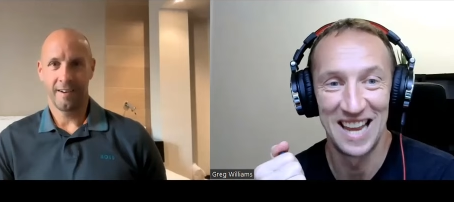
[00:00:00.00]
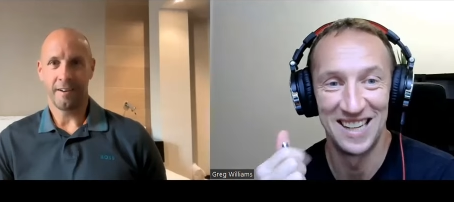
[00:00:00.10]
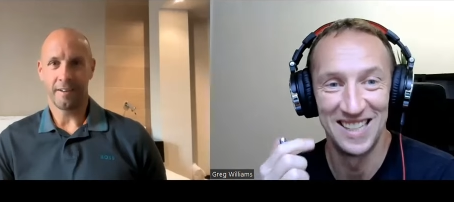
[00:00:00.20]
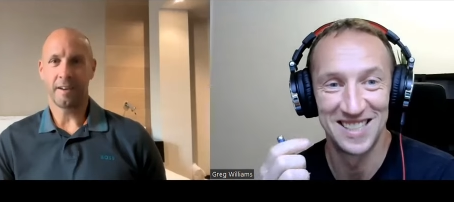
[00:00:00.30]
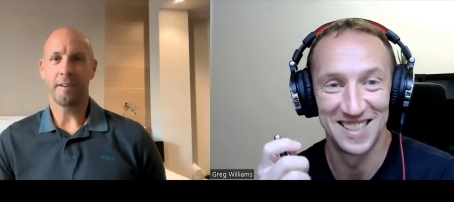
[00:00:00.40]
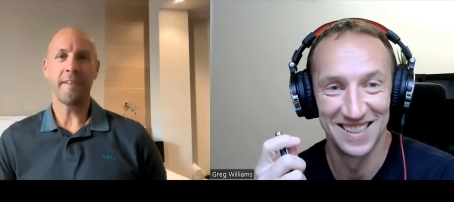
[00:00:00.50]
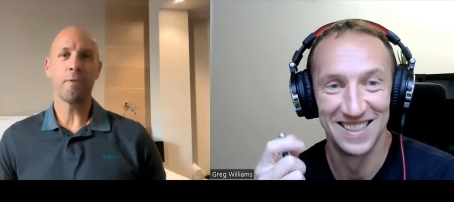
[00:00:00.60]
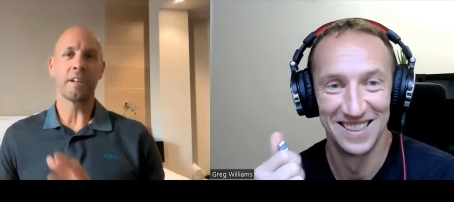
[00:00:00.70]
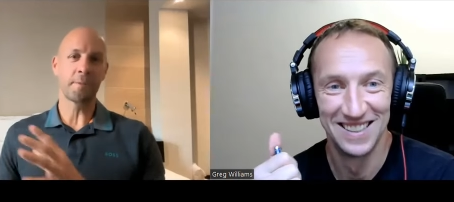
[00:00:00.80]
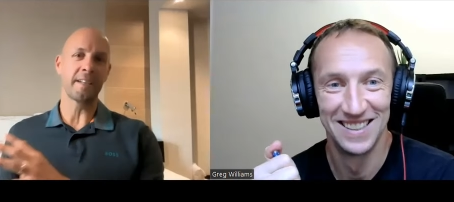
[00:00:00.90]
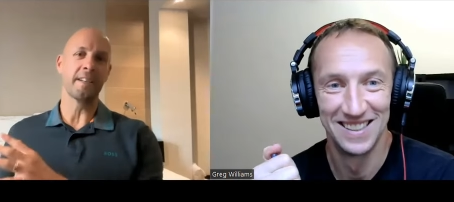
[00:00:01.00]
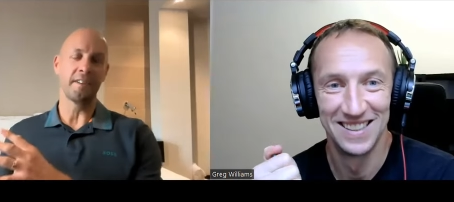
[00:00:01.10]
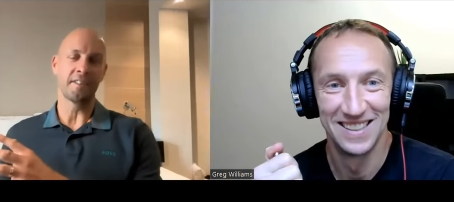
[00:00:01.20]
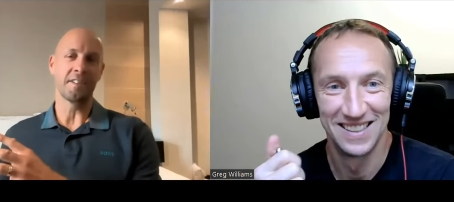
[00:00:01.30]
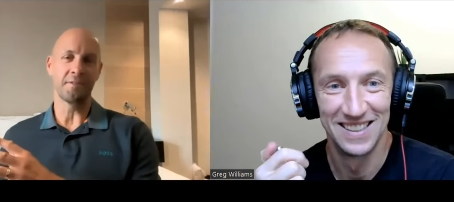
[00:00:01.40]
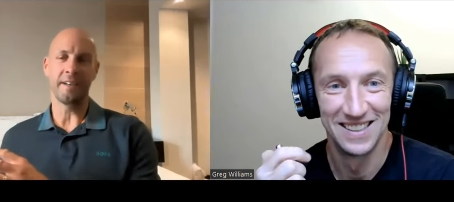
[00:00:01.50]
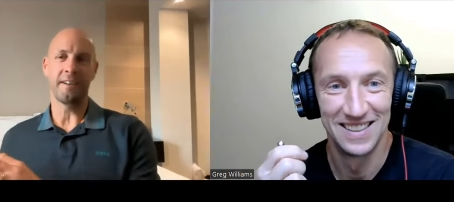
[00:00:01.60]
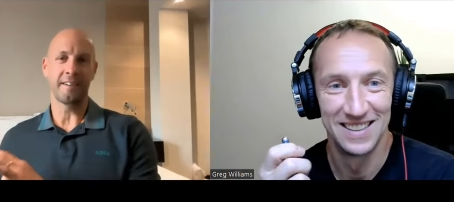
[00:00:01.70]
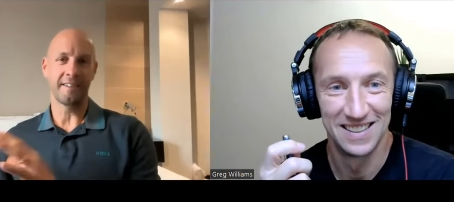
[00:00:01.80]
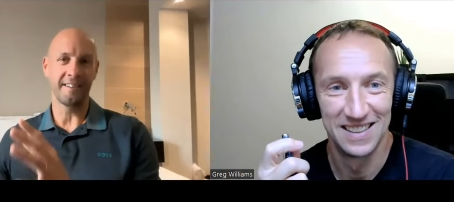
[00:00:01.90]
Speaker 1: Relentless. Yeah, everyone expected Hunter to
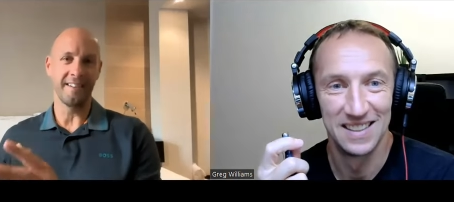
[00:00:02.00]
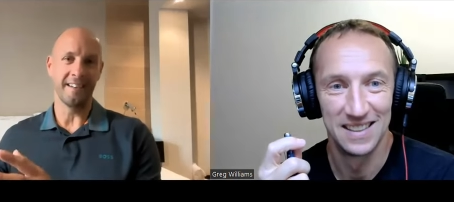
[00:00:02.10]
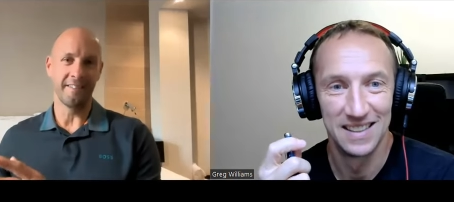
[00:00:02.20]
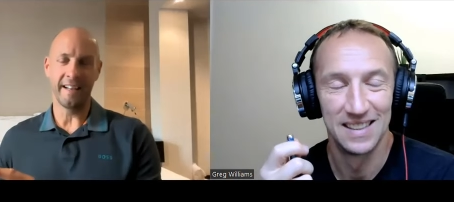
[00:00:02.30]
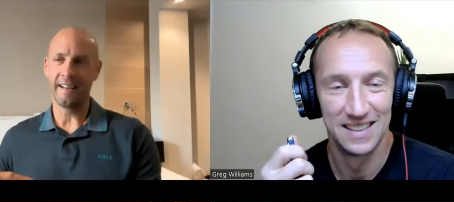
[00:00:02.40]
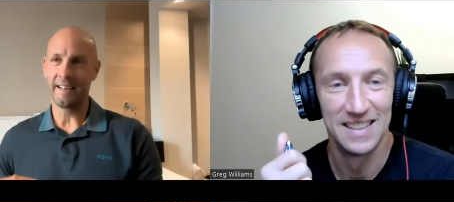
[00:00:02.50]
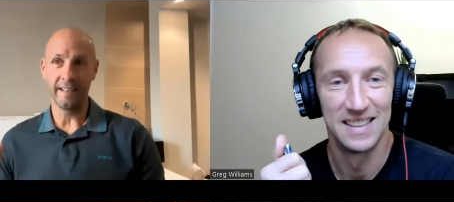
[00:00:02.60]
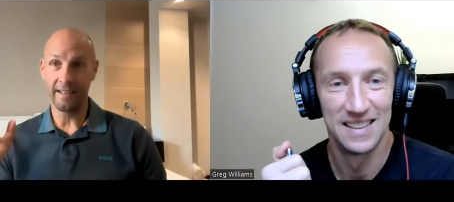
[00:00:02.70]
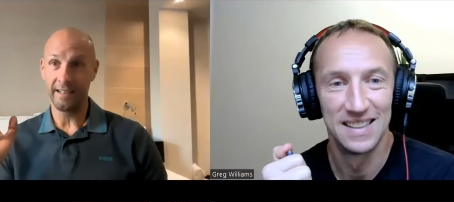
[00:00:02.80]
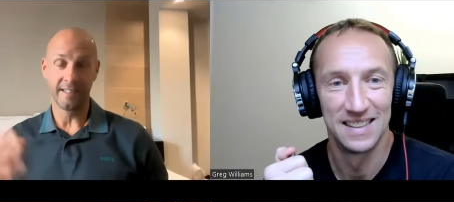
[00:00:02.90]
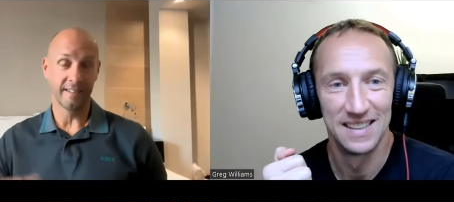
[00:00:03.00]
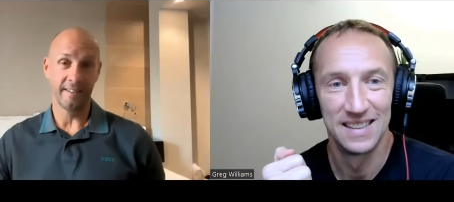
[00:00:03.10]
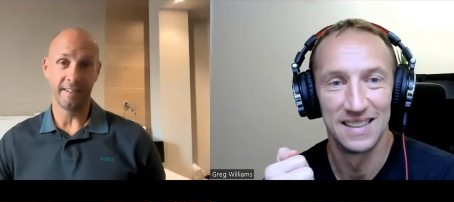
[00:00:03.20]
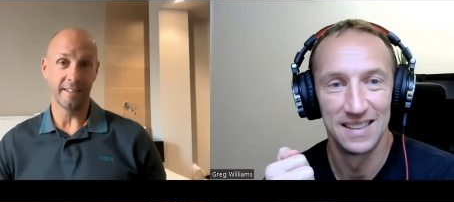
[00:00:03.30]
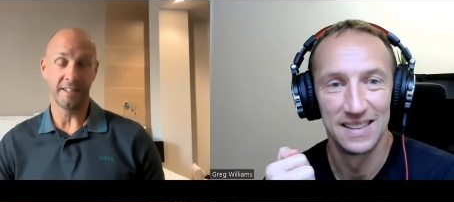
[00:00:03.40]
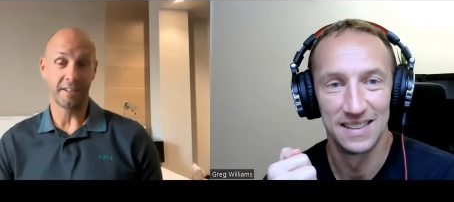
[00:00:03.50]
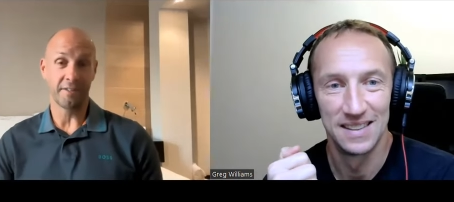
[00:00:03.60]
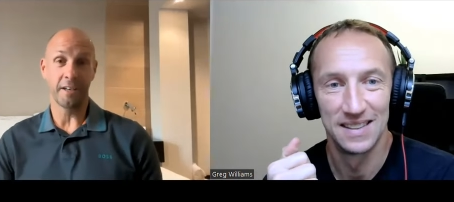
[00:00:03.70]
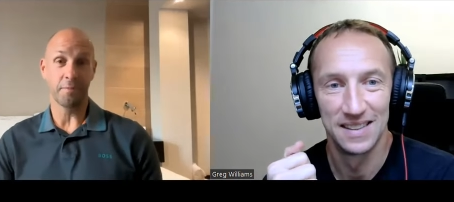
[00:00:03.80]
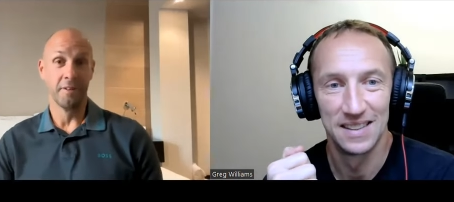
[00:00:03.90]
win. I, I you know, and, and he's you know,
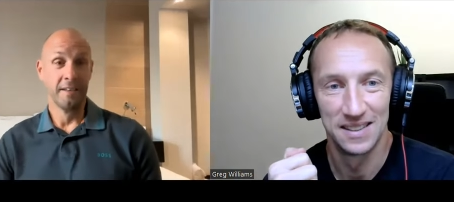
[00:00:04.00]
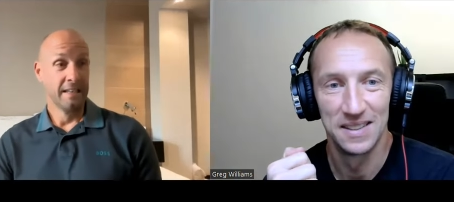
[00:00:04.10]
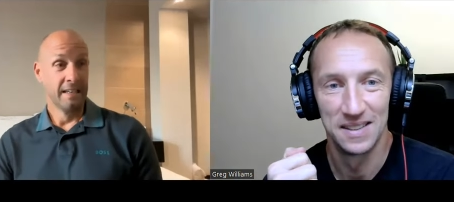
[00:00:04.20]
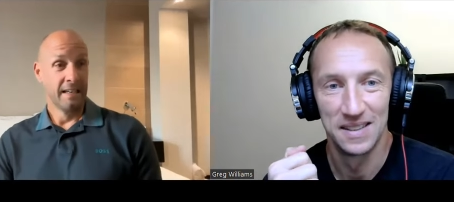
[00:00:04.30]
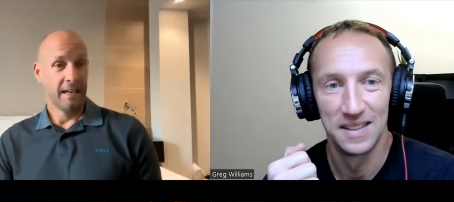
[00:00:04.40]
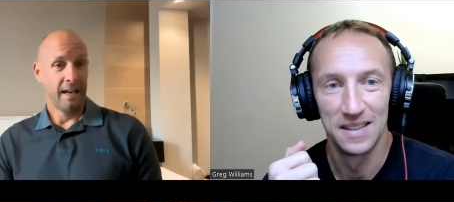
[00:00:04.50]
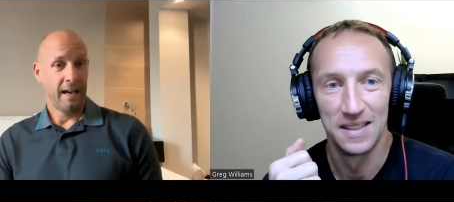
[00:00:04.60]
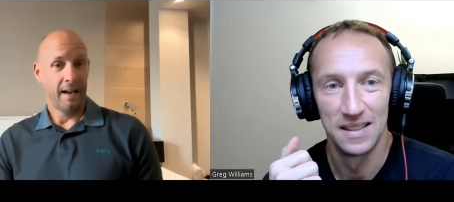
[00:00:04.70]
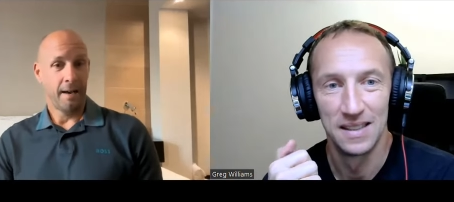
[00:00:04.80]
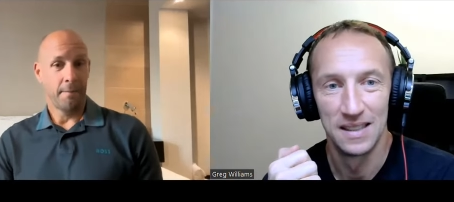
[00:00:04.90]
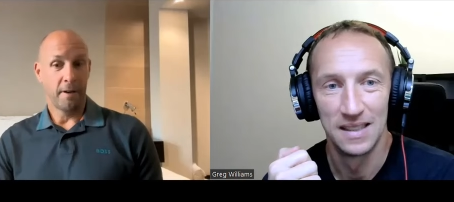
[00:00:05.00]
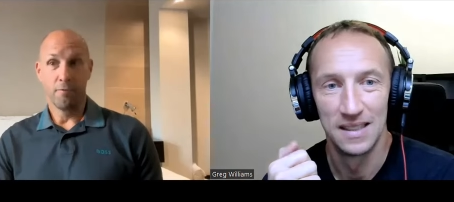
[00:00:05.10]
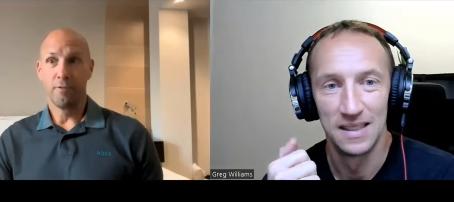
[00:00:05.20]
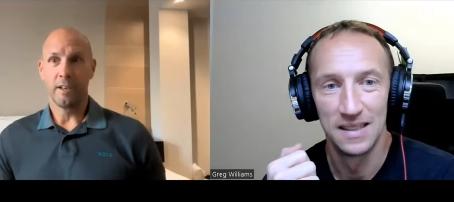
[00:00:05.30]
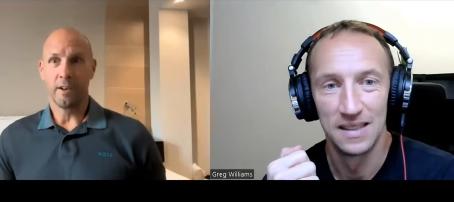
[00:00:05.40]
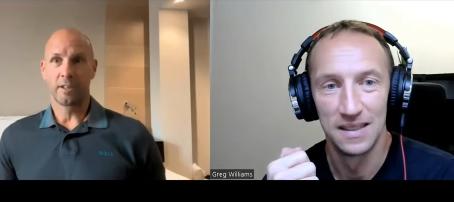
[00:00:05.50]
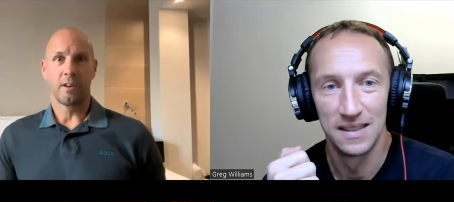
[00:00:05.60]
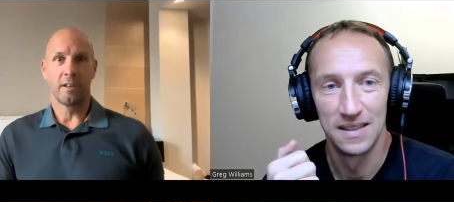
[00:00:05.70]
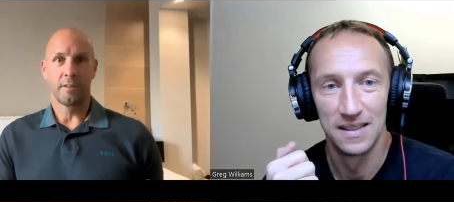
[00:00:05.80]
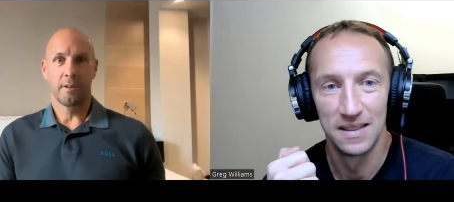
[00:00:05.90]
just incredible, um, and a really
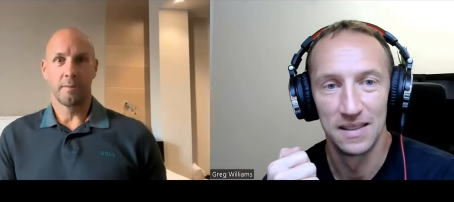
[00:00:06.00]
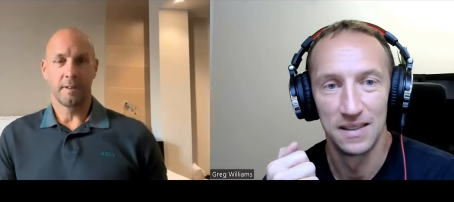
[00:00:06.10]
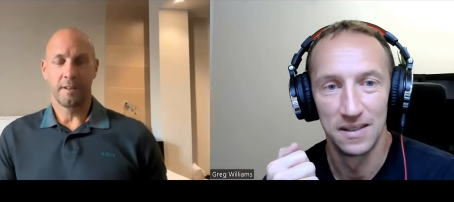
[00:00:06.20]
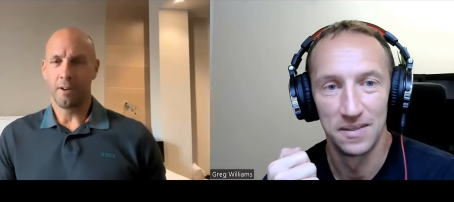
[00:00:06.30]
nice guy as well. But